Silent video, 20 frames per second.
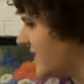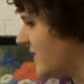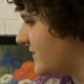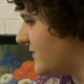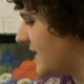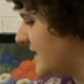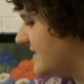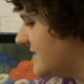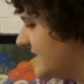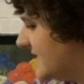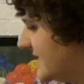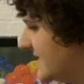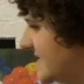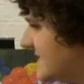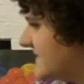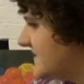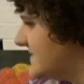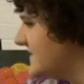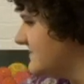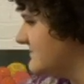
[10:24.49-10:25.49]
Okay,
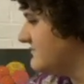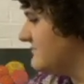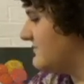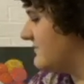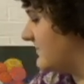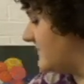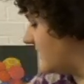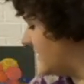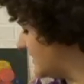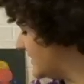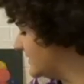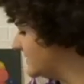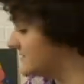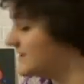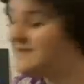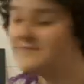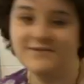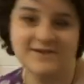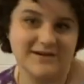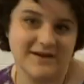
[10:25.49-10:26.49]
these are
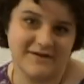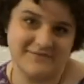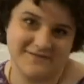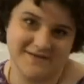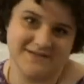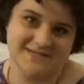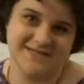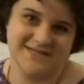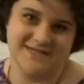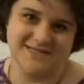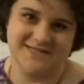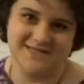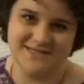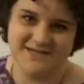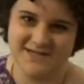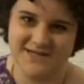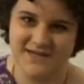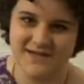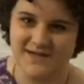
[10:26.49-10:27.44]
definitely not vintage.